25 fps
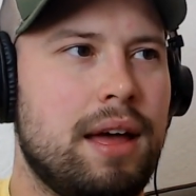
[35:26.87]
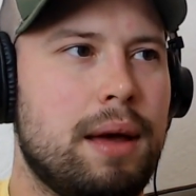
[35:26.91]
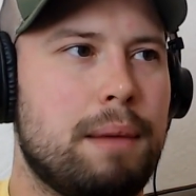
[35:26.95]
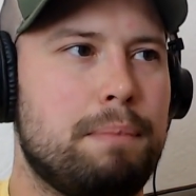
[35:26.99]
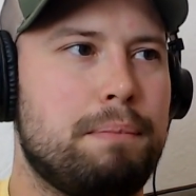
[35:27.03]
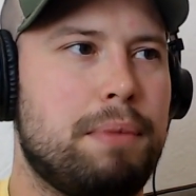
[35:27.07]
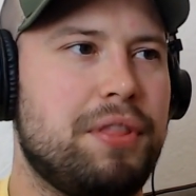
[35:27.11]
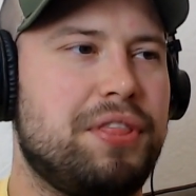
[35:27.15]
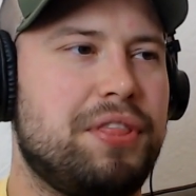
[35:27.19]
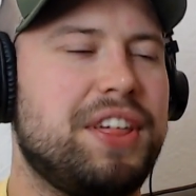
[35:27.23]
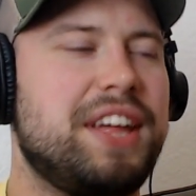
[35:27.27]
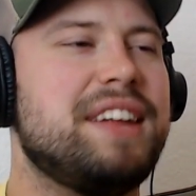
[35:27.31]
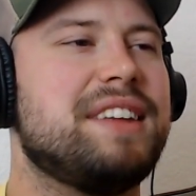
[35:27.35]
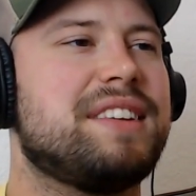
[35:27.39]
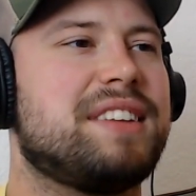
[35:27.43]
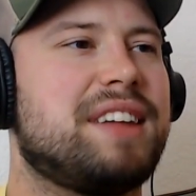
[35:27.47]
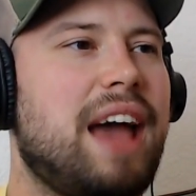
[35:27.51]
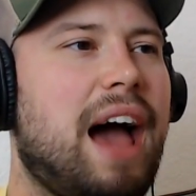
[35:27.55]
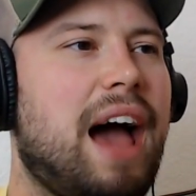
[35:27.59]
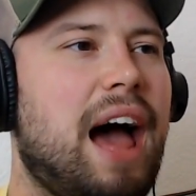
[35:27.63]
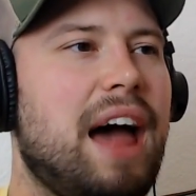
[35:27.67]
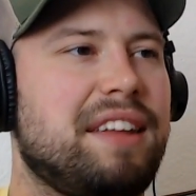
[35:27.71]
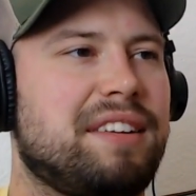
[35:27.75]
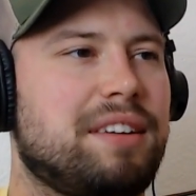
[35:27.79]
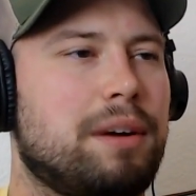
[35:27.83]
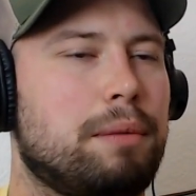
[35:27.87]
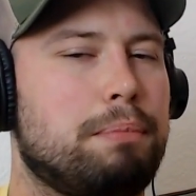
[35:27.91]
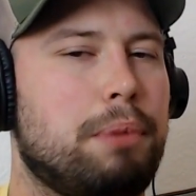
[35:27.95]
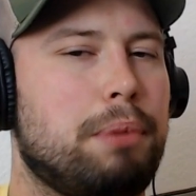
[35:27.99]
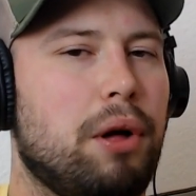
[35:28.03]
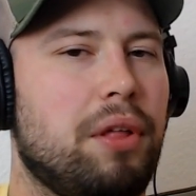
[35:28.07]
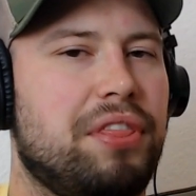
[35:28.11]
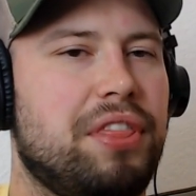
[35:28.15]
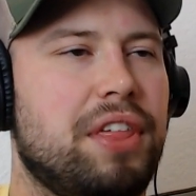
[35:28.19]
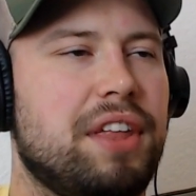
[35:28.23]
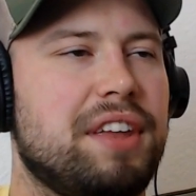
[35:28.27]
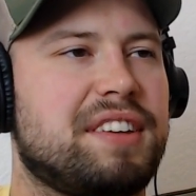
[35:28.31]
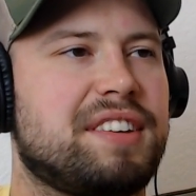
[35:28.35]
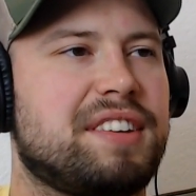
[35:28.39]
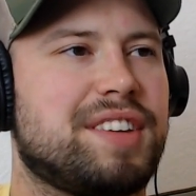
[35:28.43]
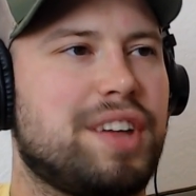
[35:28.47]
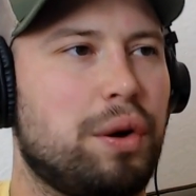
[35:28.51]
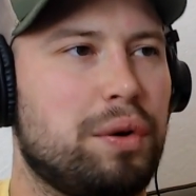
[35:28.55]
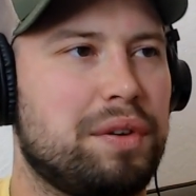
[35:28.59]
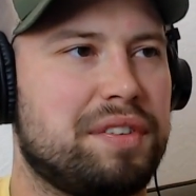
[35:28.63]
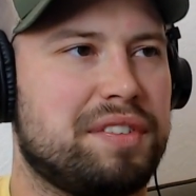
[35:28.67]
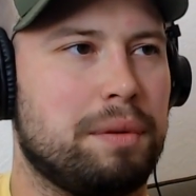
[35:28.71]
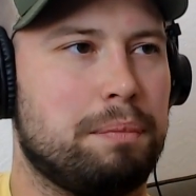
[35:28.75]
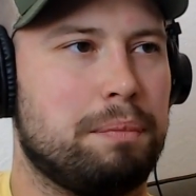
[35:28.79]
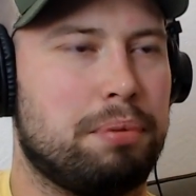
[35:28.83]
But these guys are both
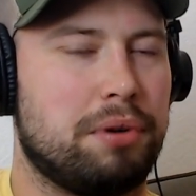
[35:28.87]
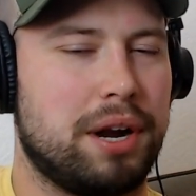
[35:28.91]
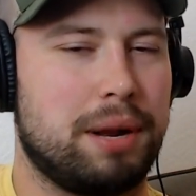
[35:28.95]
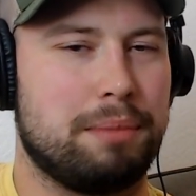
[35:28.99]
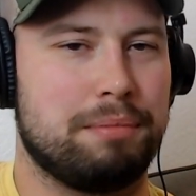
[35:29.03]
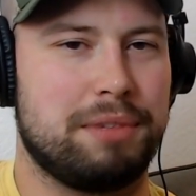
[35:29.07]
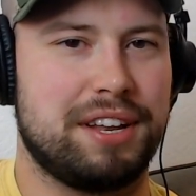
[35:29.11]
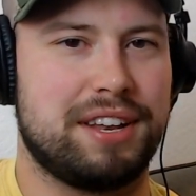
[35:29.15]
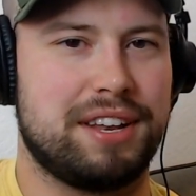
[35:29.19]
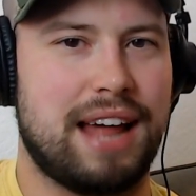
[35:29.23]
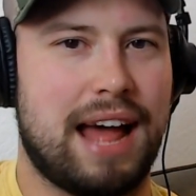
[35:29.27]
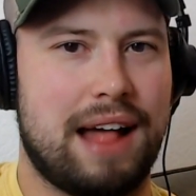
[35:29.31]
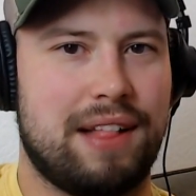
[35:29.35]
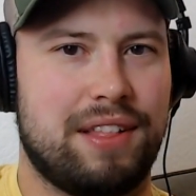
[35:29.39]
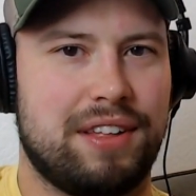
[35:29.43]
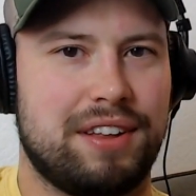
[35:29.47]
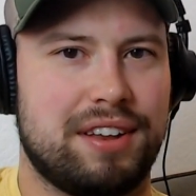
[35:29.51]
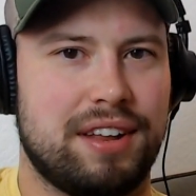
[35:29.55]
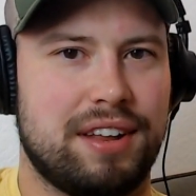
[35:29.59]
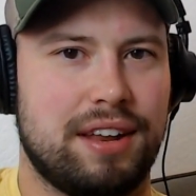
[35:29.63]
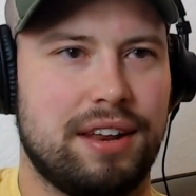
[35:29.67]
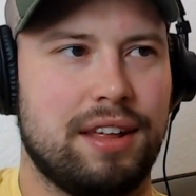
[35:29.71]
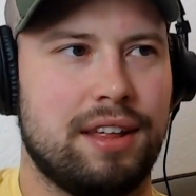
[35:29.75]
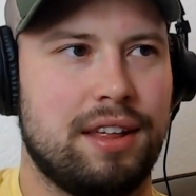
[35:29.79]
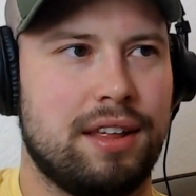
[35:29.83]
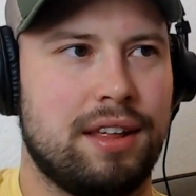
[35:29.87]
so supremely talented.